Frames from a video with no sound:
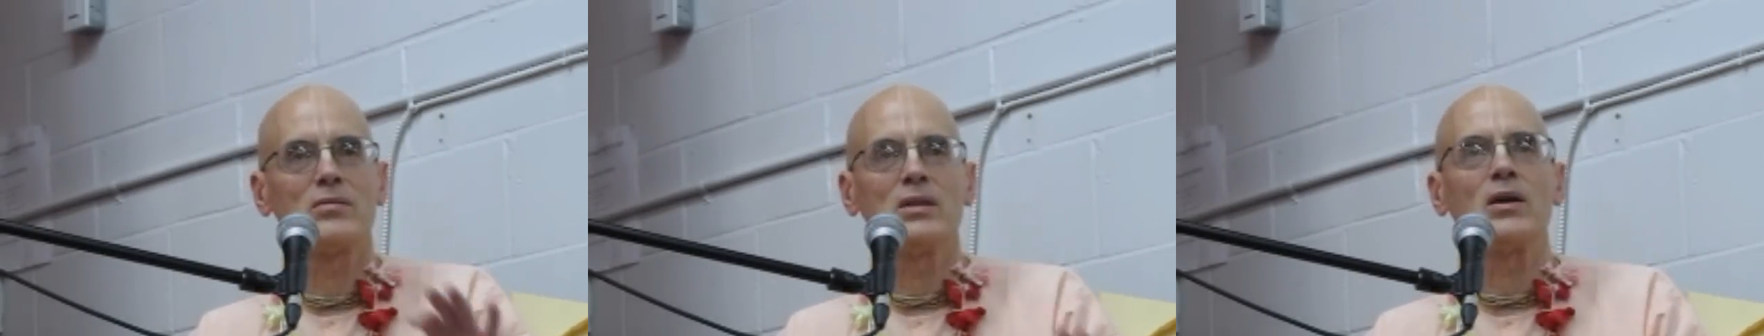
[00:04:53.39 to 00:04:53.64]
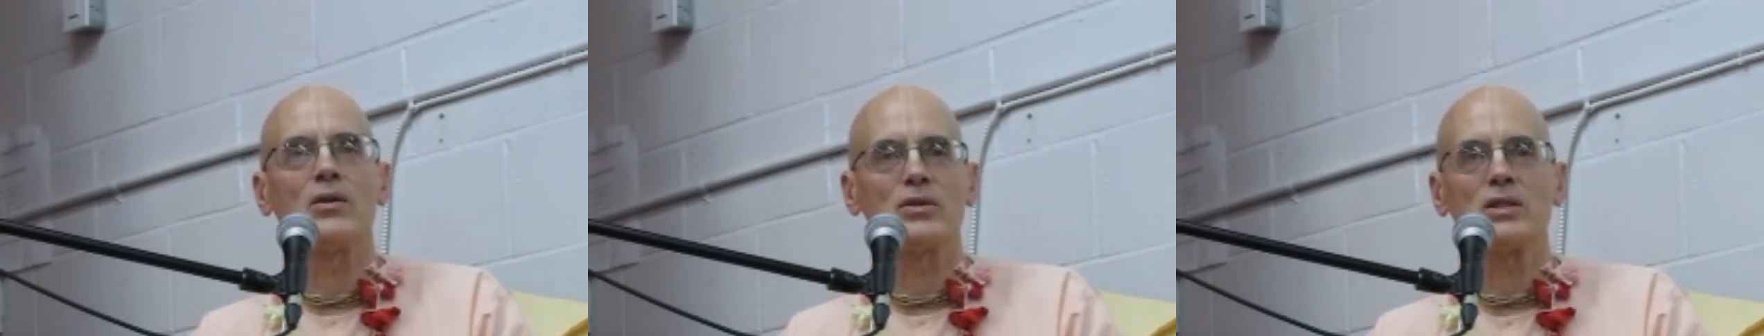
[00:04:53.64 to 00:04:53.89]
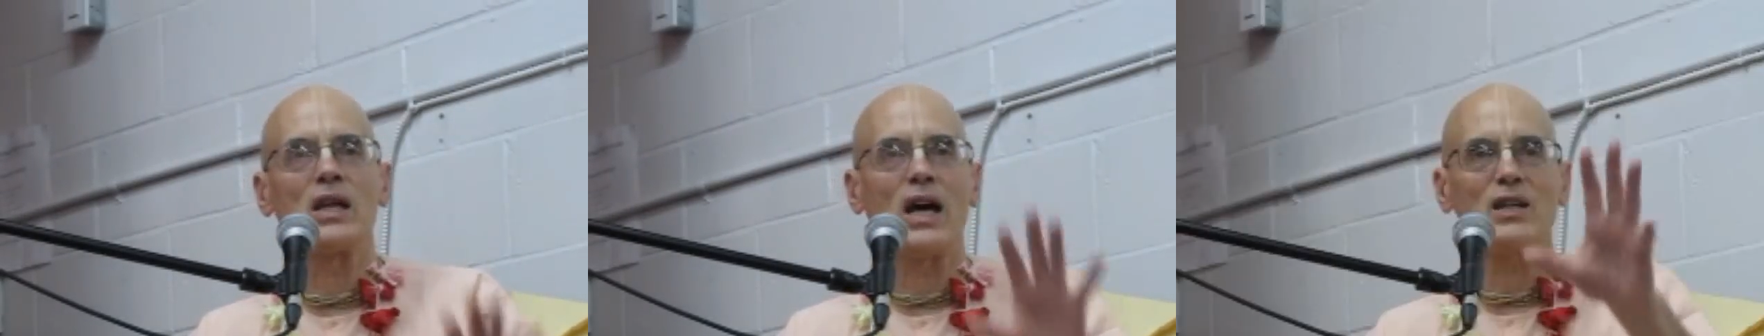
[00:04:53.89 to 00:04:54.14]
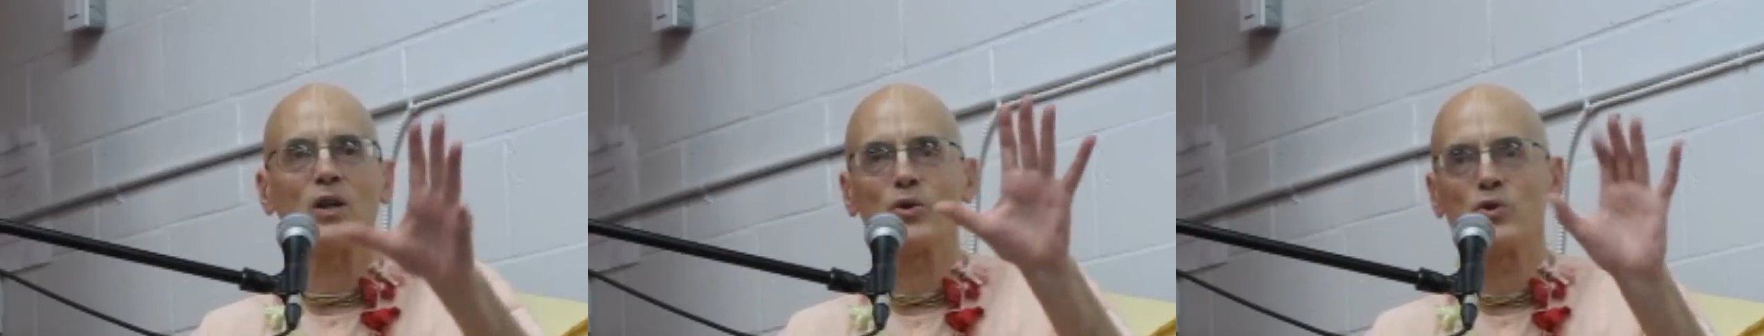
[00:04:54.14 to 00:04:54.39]
you know,
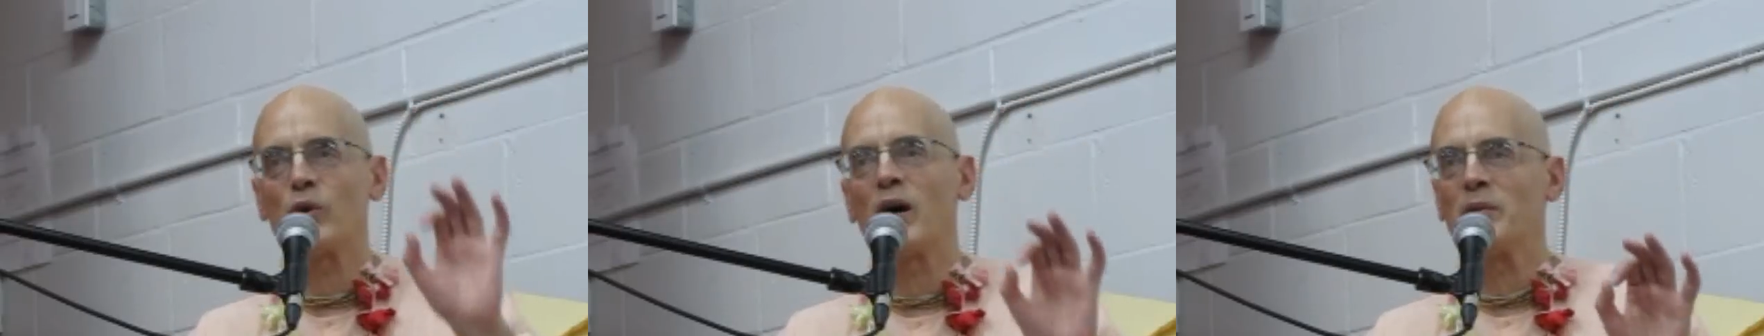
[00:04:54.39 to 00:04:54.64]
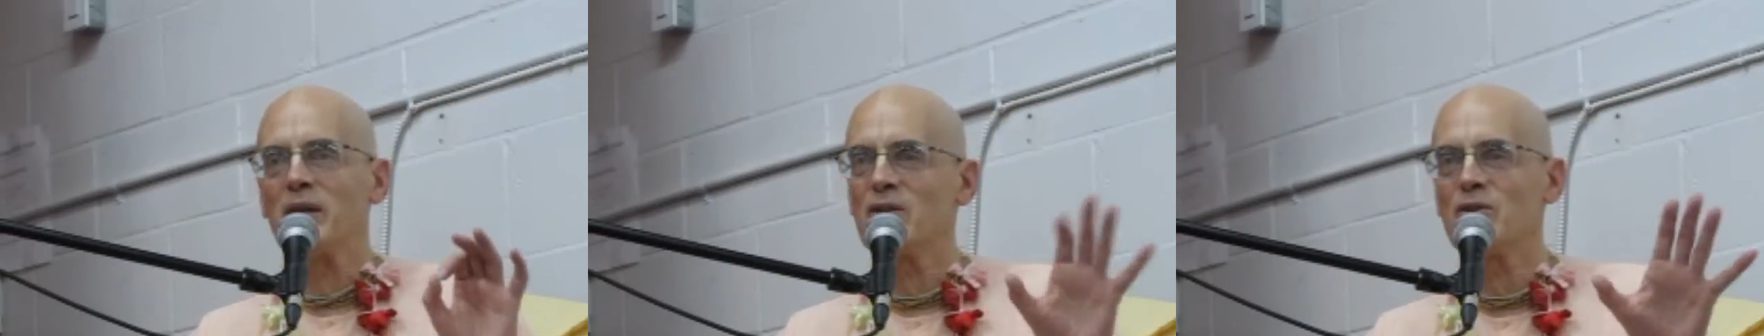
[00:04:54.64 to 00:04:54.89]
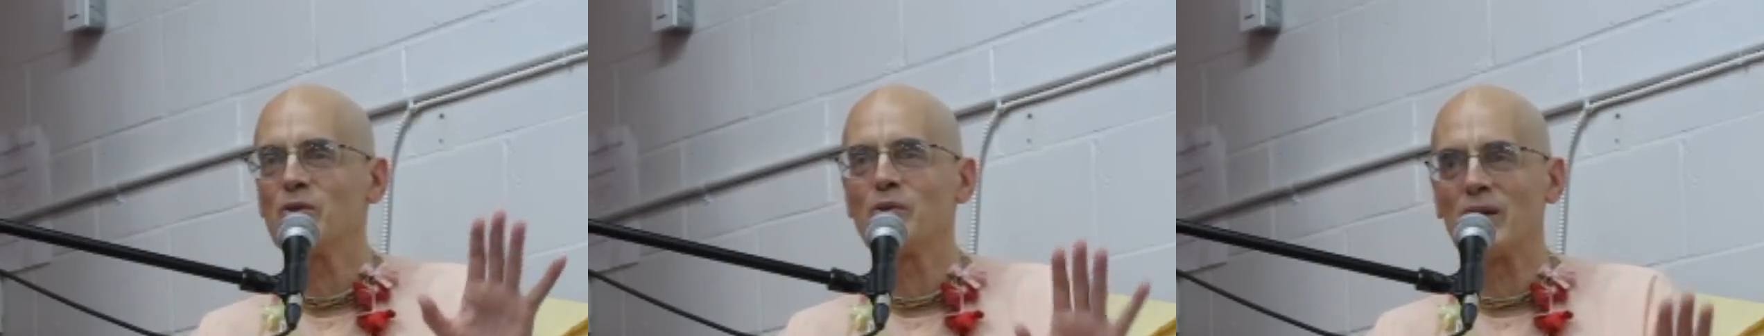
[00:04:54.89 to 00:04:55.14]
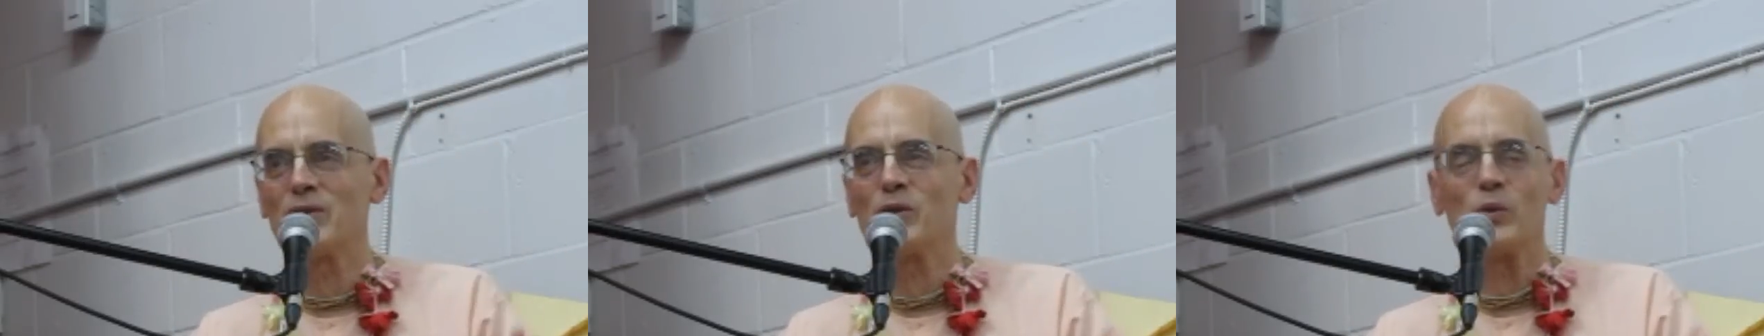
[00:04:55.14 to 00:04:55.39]
Sanat Goswami as you
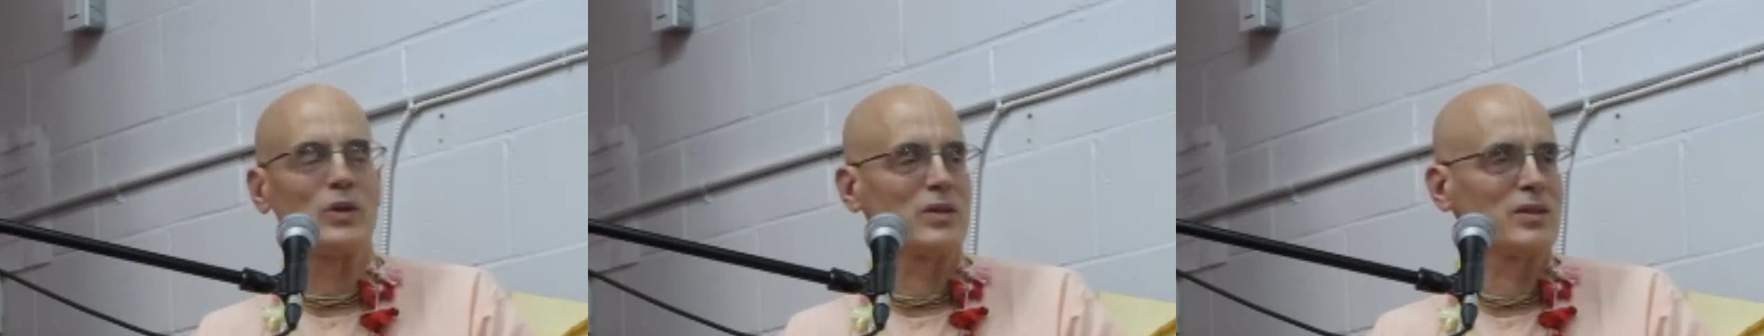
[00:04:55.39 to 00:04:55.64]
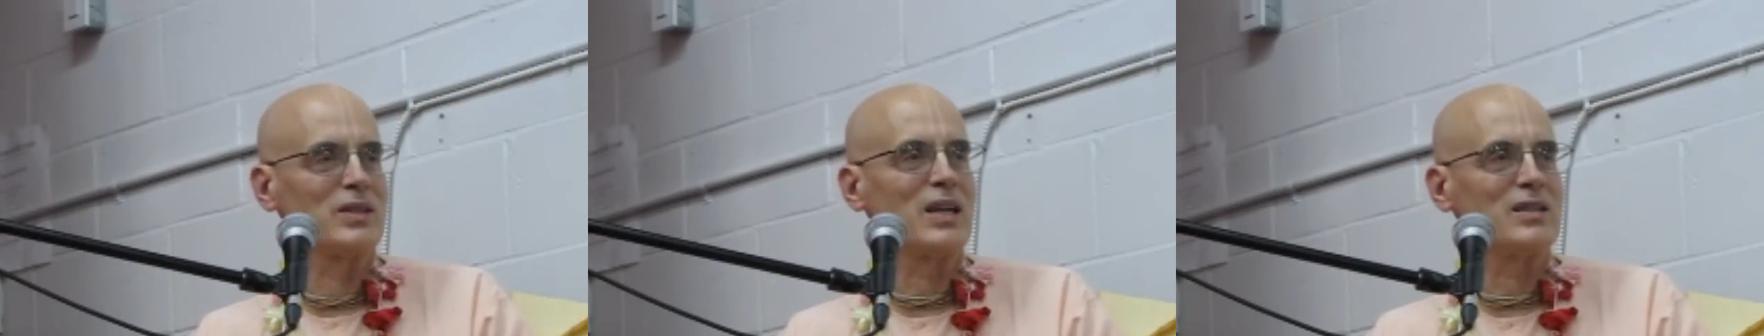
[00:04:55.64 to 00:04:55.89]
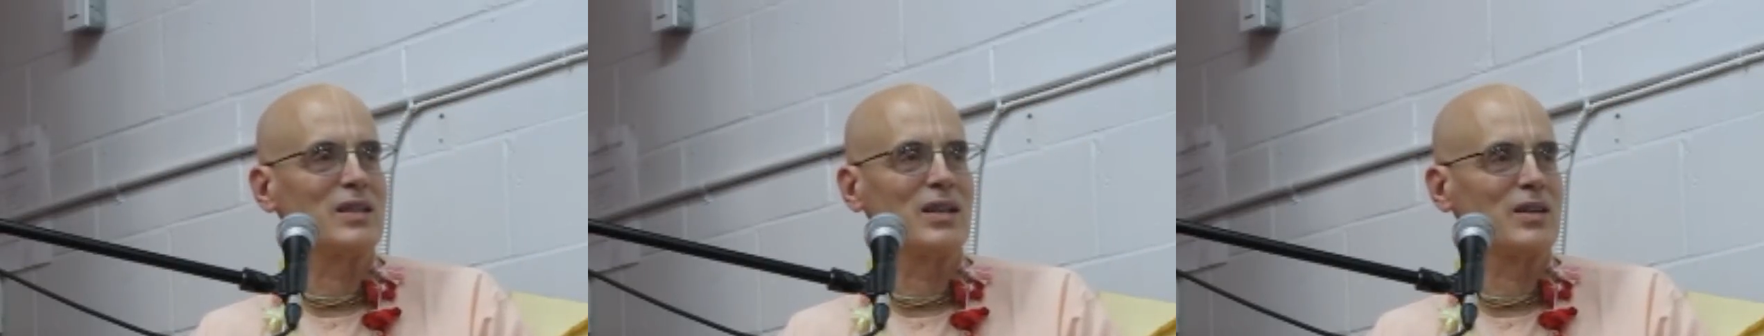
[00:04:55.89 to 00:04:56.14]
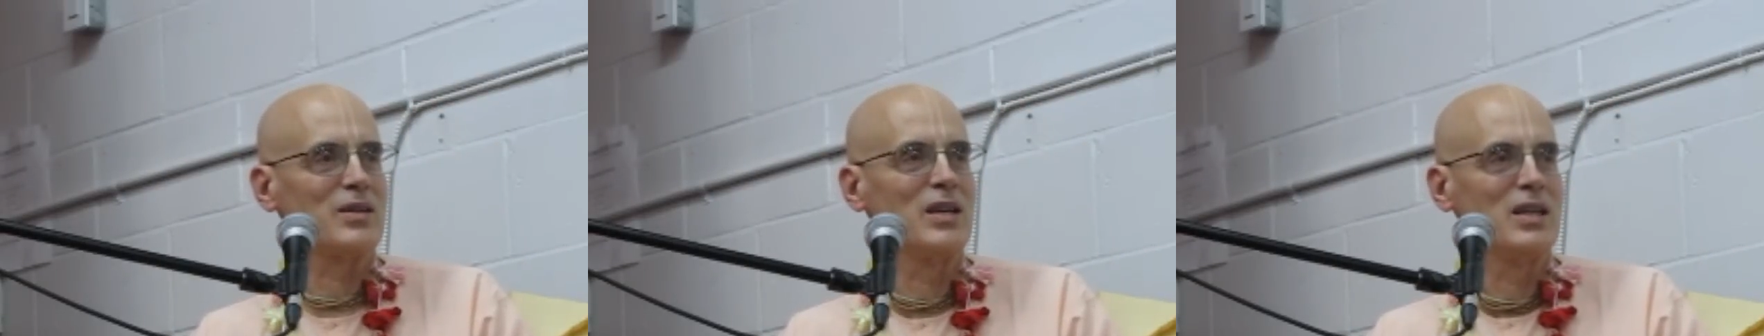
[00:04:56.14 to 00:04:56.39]
were. You're not
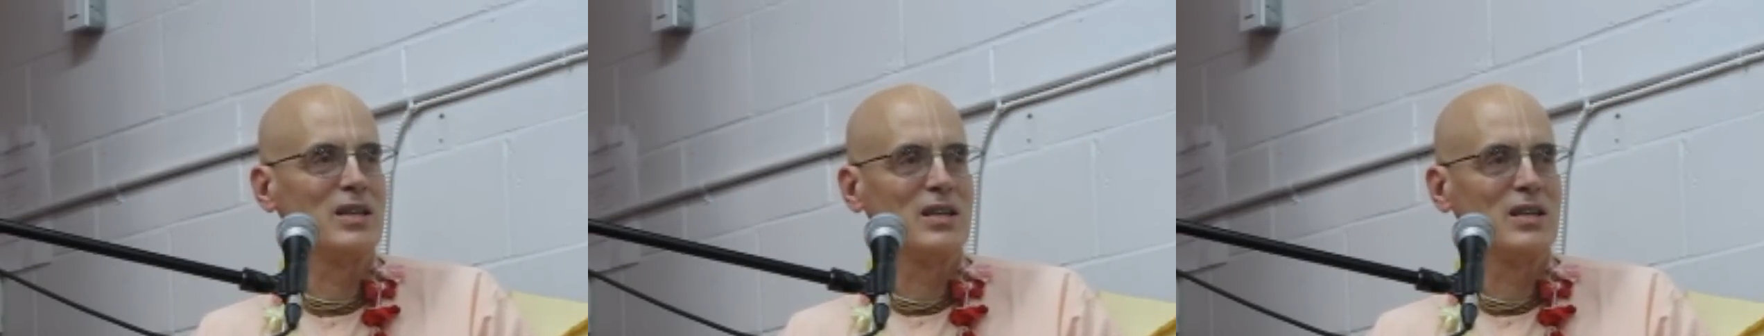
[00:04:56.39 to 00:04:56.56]
the